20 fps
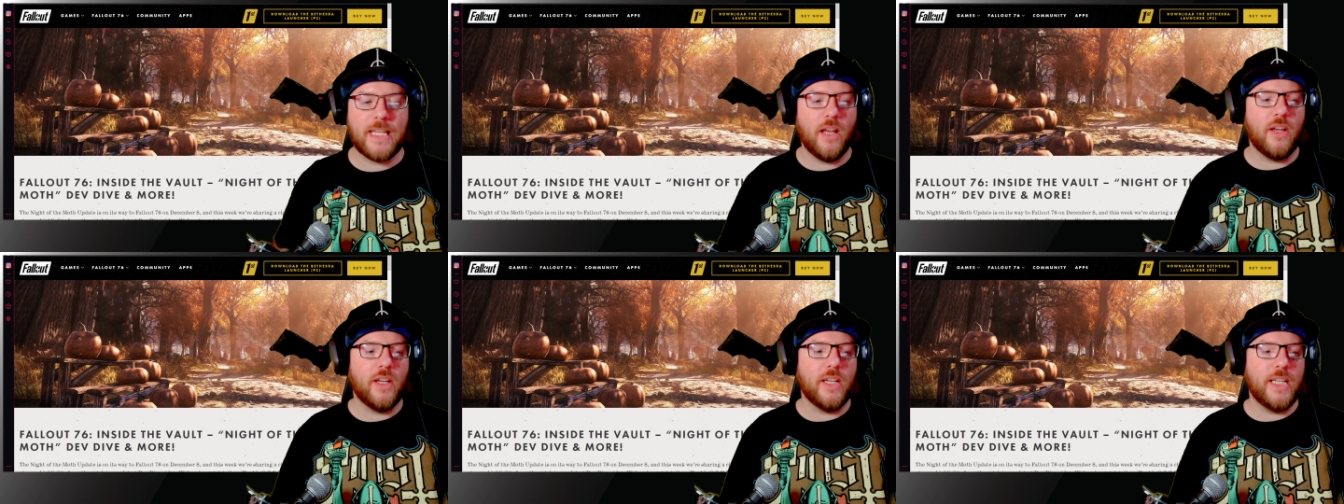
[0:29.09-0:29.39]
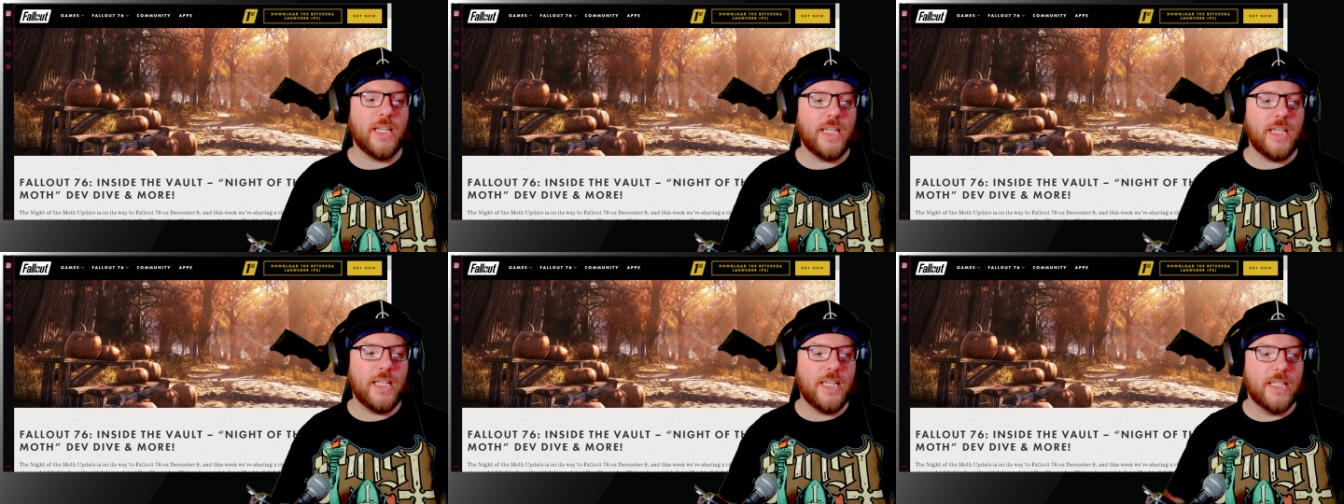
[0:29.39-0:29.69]

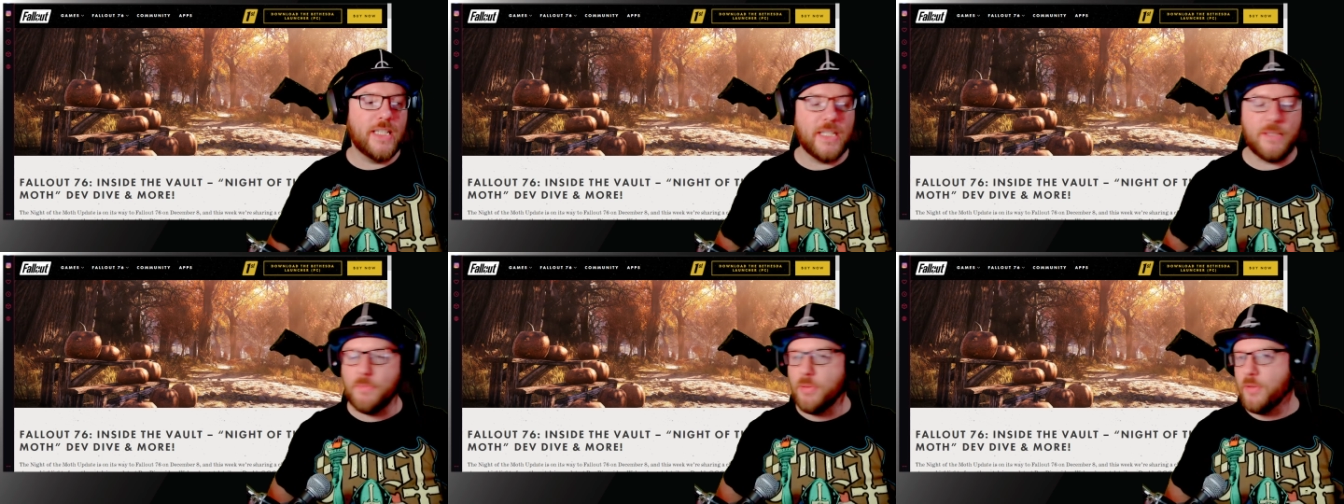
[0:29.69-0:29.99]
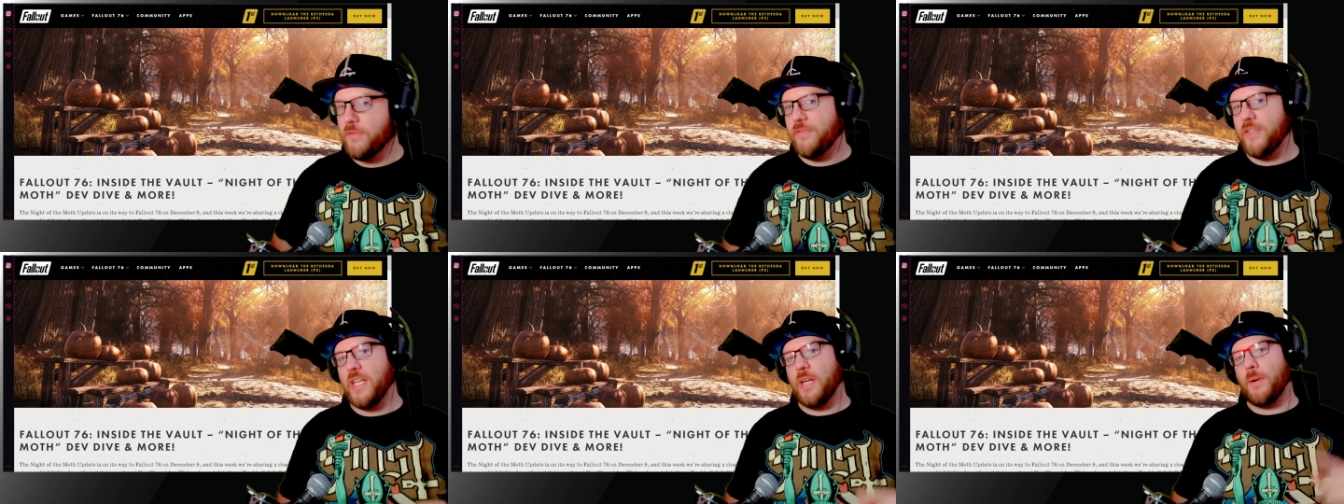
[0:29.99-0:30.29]
I didn't put
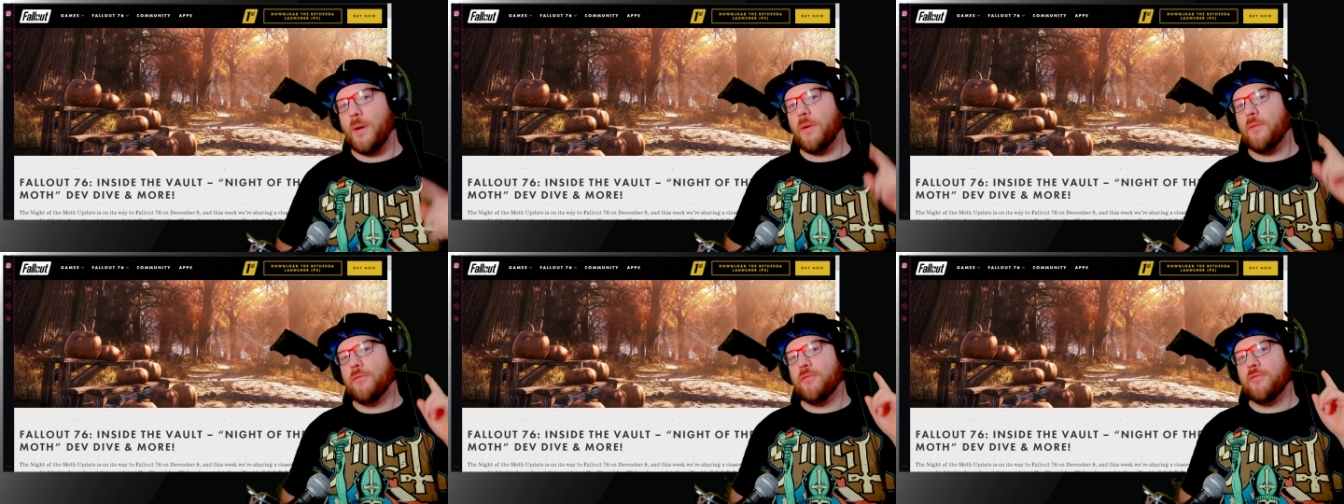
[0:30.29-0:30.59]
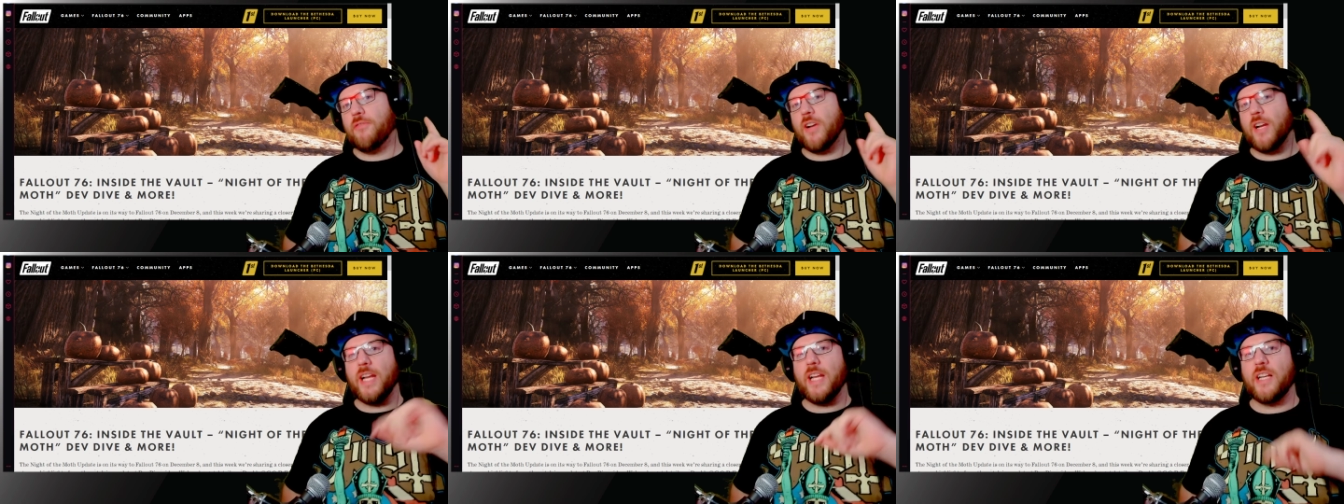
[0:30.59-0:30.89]
a video out on
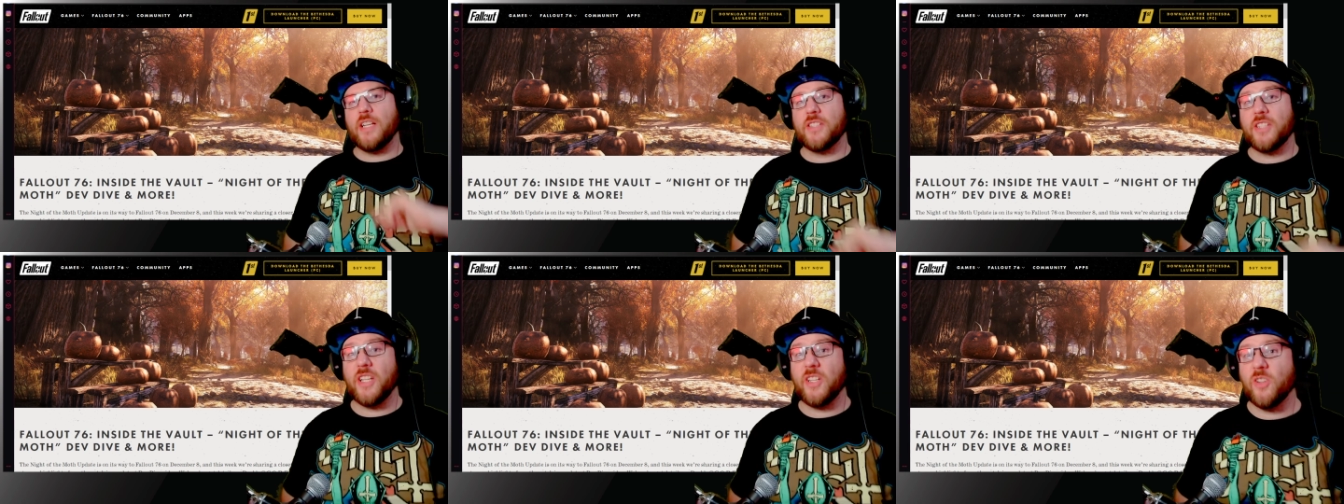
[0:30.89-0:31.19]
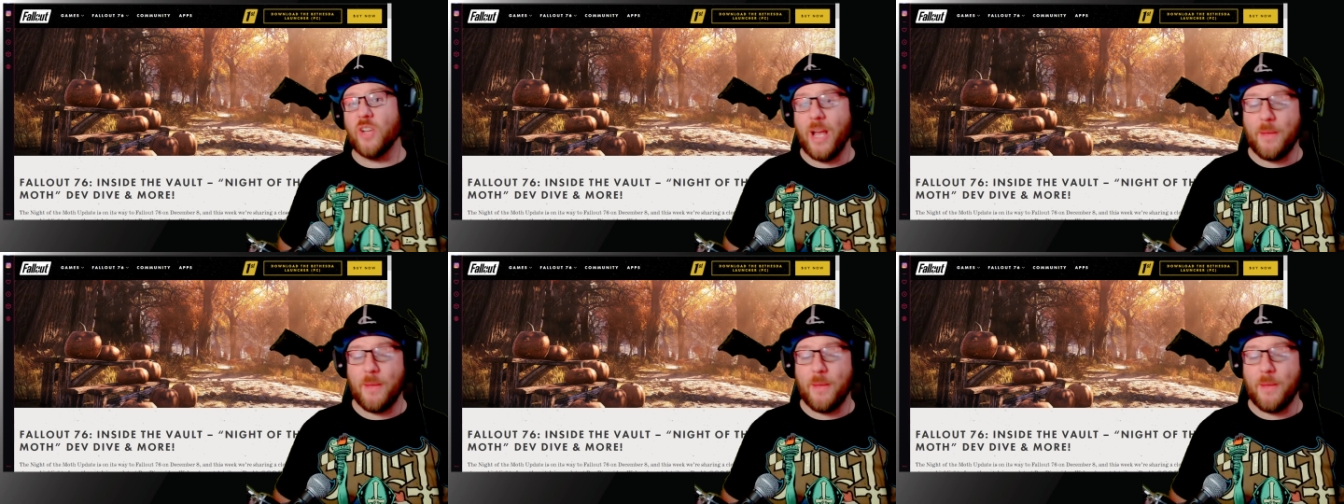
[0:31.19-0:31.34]
Friday because I got